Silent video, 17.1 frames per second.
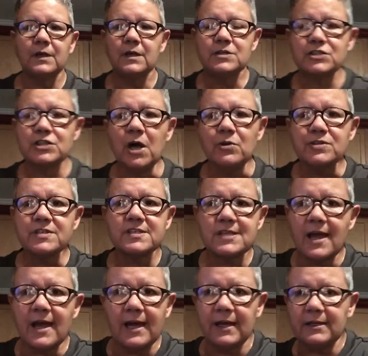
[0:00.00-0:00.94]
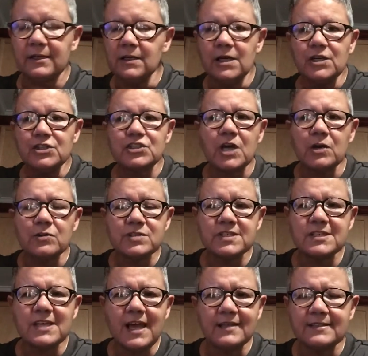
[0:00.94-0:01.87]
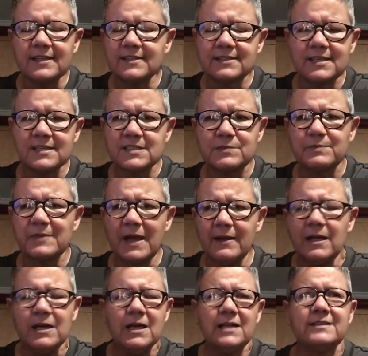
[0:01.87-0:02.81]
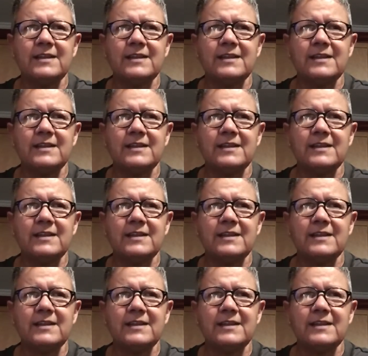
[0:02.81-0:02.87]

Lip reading: So sad. So sad that this that